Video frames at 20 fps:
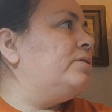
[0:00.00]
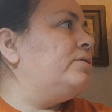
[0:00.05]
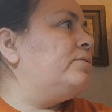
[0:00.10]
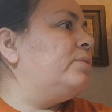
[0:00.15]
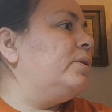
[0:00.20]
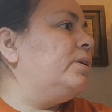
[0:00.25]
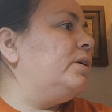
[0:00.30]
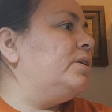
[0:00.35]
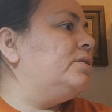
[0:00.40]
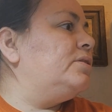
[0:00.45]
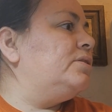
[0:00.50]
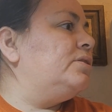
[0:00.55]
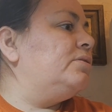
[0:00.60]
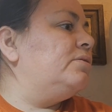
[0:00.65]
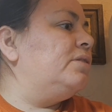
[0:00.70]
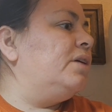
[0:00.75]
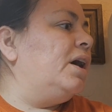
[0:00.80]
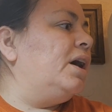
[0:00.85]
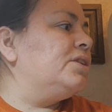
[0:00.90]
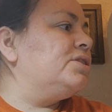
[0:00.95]
What else do I
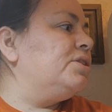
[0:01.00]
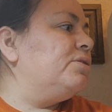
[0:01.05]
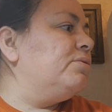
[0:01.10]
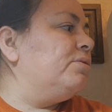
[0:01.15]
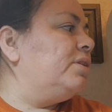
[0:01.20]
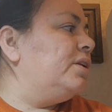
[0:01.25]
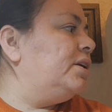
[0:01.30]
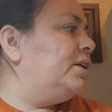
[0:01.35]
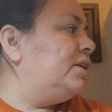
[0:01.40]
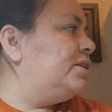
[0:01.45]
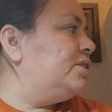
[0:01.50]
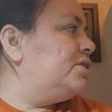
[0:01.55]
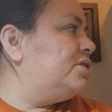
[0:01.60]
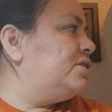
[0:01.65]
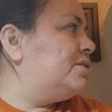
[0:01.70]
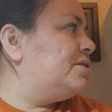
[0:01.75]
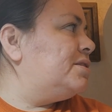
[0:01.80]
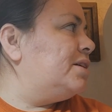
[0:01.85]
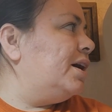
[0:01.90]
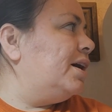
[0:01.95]
need to do? Gosh, I
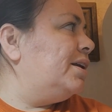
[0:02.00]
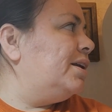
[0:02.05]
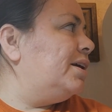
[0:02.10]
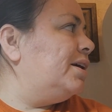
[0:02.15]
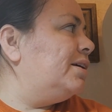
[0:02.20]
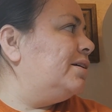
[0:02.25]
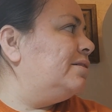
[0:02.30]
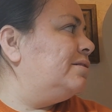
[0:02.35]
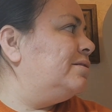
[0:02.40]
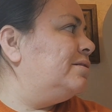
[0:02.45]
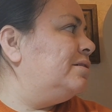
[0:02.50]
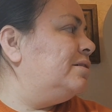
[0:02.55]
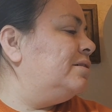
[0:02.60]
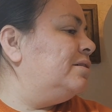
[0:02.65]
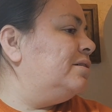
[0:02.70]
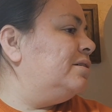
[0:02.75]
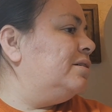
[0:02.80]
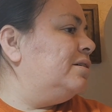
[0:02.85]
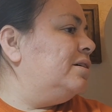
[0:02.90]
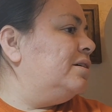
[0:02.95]
really need to just tidy.
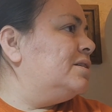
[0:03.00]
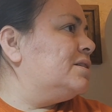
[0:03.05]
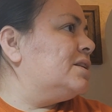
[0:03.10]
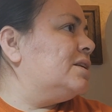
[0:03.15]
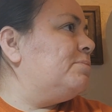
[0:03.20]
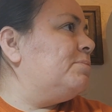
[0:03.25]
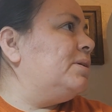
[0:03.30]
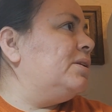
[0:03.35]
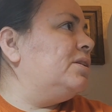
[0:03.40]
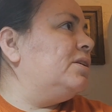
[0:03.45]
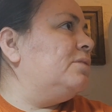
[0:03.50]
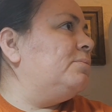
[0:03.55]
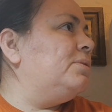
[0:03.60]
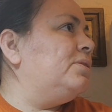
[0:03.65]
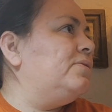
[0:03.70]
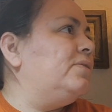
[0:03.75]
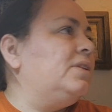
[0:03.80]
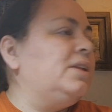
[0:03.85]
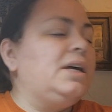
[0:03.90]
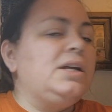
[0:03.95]
It's gonna be
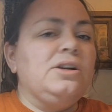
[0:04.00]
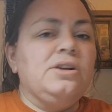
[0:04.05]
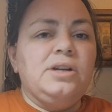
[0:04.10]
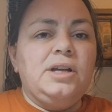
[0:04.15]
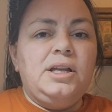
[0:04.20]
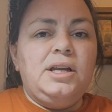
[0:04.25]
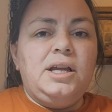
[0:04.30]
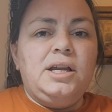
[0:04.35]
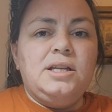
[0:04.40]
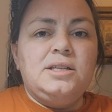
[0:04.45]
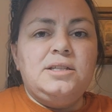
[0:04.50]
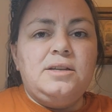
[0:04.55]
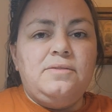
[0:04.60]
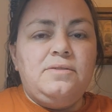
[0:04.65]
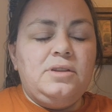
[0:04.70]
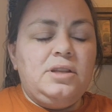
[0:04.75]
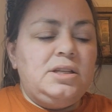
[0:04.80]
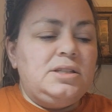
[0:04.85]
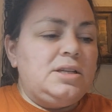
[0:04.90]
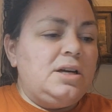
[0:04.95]
a little bit of a later night, I
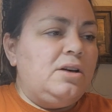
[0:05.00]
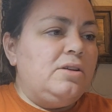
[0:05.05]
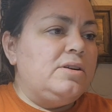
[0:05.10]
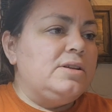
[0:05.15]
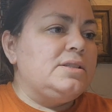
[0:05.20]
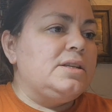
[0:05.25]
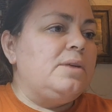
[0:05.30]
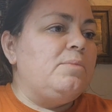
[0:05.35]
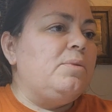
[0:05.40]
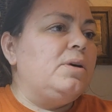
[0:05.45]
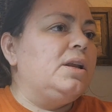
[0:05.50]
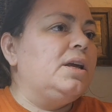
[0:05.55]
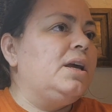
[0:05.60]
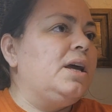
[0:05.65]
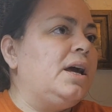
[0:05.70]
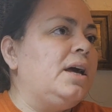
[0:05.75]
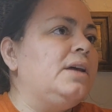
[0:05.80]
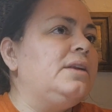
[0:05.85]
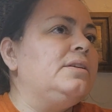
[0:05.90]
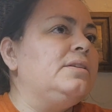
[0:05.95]
can definitely tell, because I
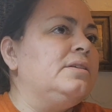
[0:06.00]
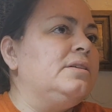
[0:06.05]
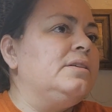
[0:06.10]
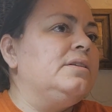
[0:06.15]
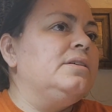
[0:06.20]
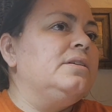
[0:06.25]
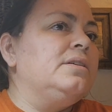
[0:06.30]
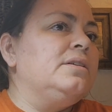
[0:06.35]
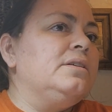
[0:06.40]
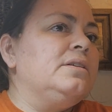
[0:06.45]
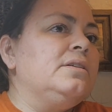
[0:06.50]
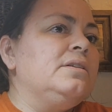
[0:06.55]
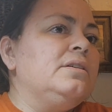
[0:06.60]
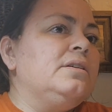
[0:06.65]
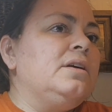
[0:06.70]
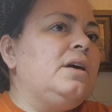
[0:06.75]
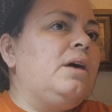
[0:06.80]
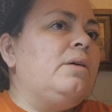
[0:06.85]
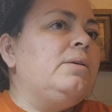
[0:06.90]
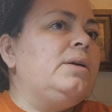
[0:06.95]
want to get
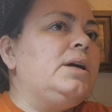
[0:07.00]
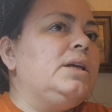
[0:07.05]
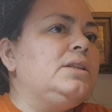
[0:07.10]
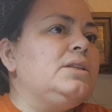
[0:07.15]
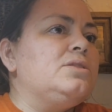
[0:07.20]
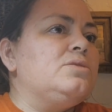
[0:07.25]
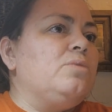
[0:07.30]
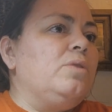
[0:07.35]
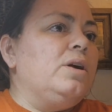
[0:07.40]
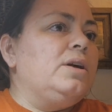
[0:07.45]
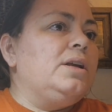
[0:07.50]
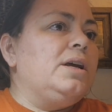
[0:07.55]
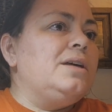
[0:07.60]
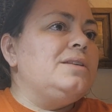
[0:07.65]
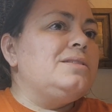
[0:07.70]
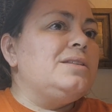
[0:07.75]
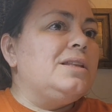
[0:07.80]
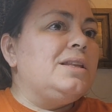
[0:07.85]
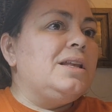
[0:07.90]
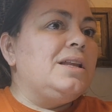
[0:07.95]
this
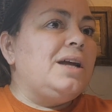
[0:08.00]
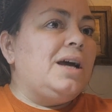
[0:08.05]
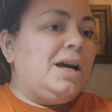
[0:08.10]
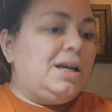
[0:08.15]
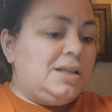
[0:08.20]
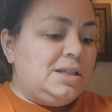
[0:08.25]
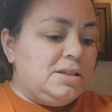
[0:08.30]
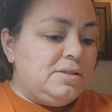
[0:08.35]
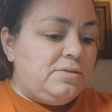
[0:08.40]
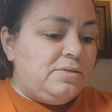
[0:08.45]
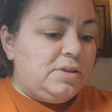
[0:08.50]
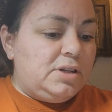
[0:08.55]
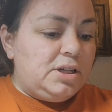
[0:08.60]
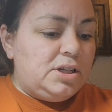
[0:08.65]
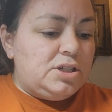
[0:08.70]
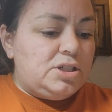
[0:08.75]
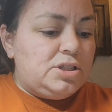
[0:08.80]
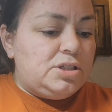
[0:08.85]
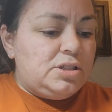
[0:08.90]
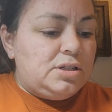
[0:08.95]
organized, and then I need
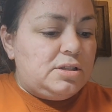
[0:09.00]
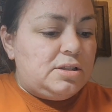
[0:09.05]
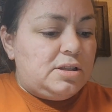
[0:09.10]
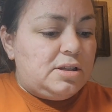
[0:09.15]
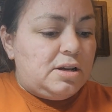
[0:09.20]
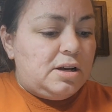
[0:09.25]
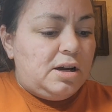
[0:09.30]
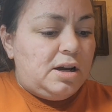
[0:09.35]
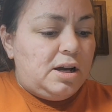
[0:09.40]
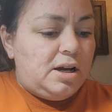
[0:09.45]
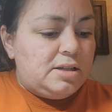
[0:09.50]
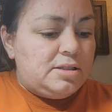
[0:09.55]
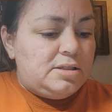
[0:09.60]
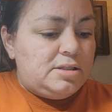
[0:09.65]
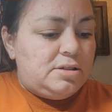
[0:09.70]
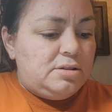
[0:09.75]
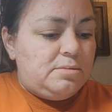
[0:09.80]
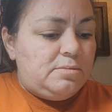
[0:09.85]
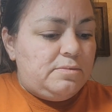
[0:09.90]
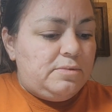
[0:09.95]
to finish the
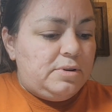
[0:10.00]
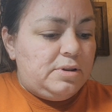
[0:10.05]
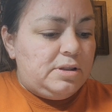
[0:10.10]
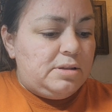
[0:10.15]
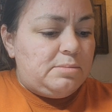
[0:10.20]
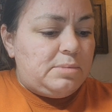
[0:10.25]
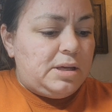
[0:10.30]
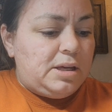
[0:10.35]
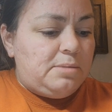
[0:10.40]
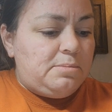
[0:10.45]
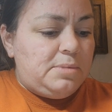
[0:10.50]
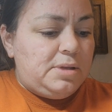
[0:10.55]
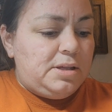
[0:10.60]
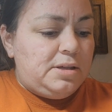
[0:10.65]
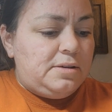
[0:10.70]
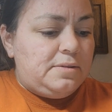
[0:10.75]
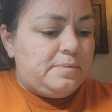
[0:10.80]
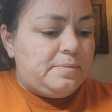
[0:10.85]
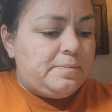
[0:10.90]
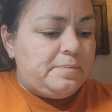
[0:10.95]
costume for the
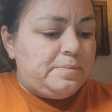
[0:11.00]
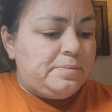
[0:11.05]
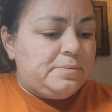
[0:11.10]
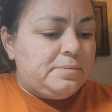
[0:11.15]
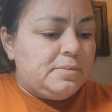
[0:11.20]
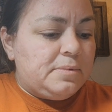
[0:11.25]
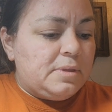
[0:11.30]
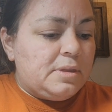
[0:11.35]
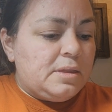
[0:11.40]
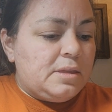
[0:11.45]
baby.